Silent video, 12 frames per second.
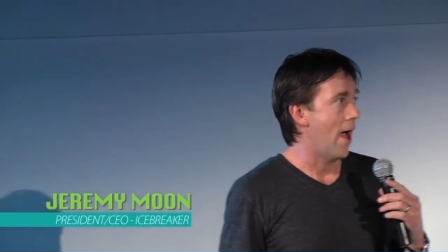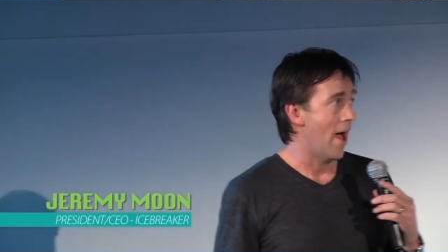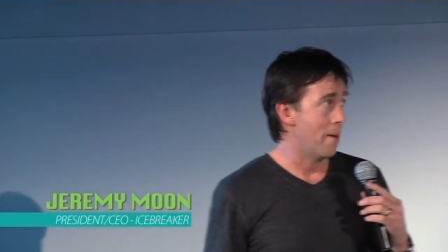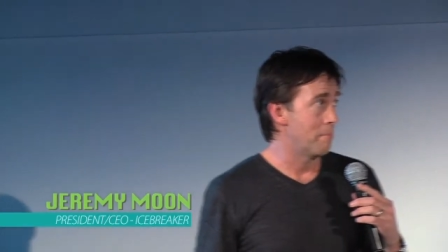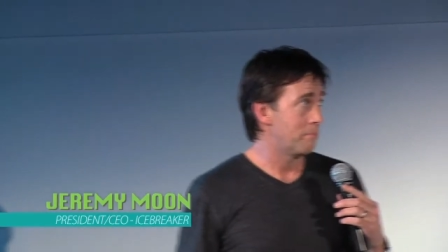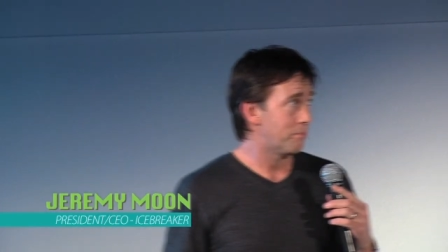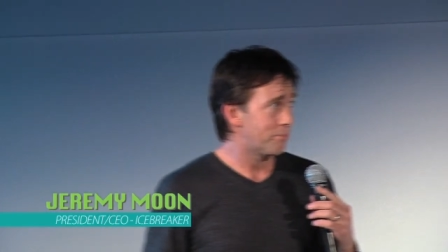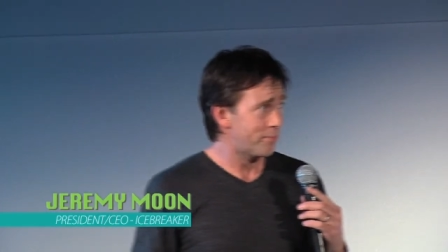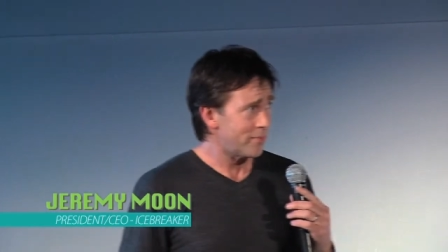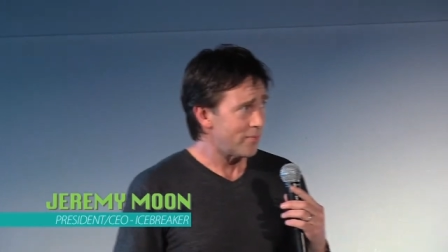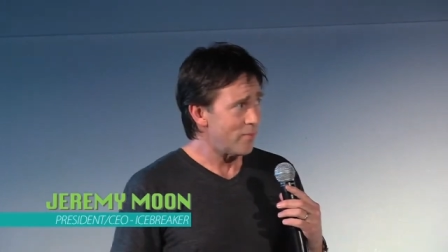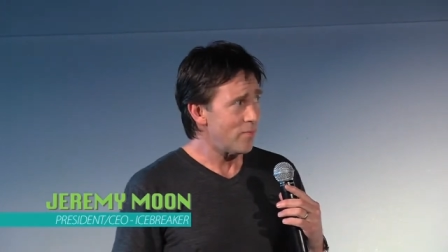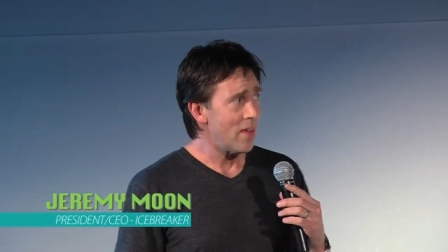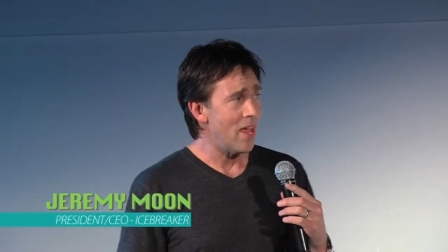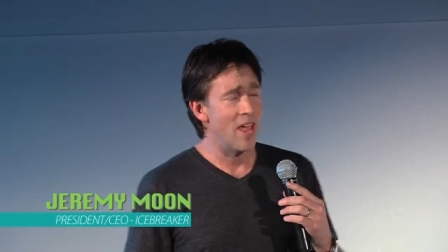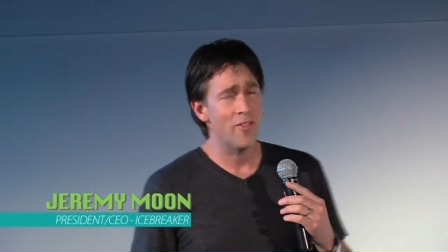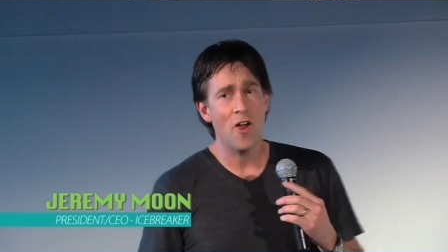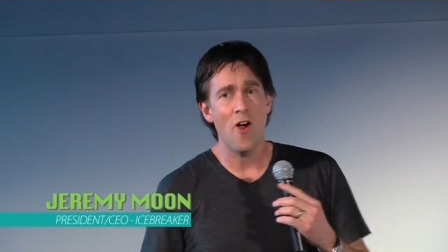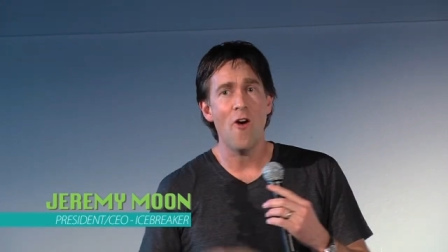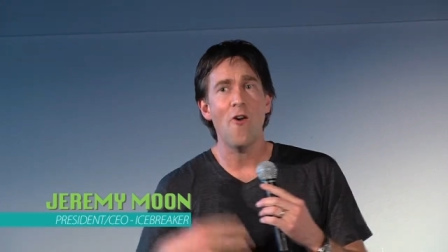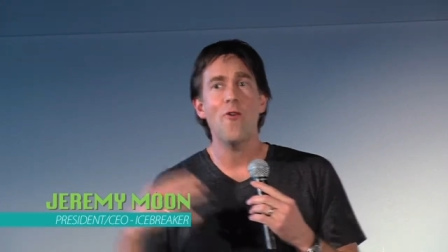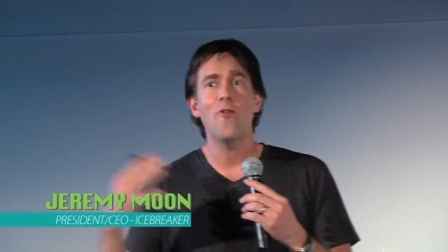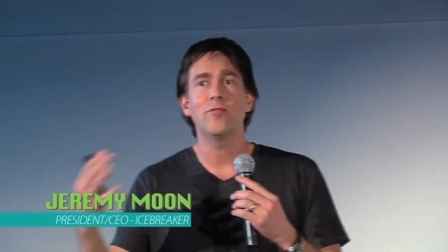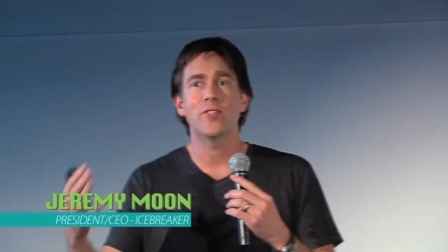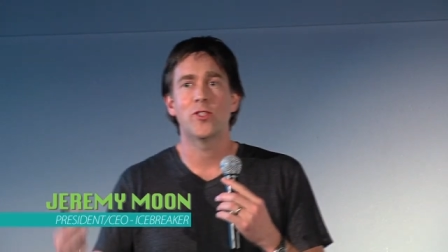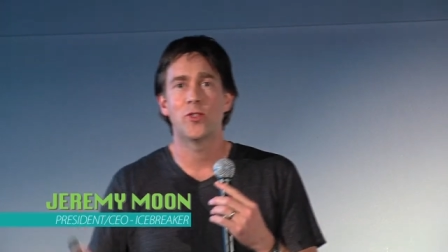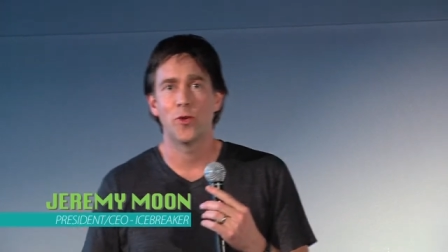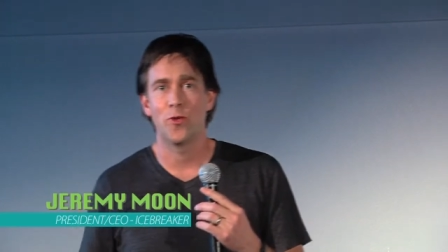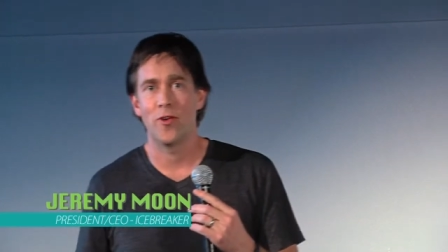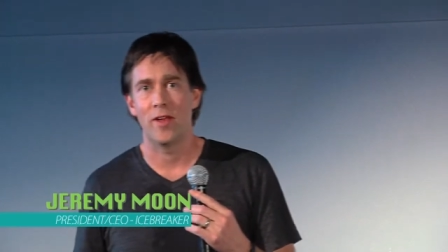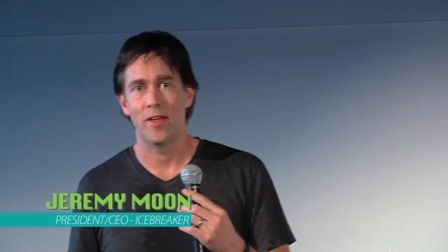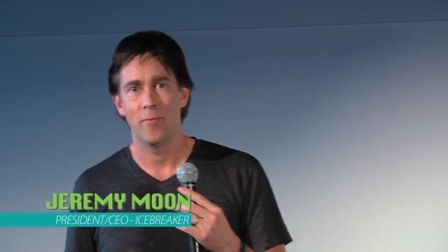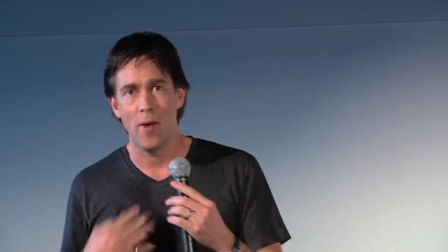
Um, and the whole story,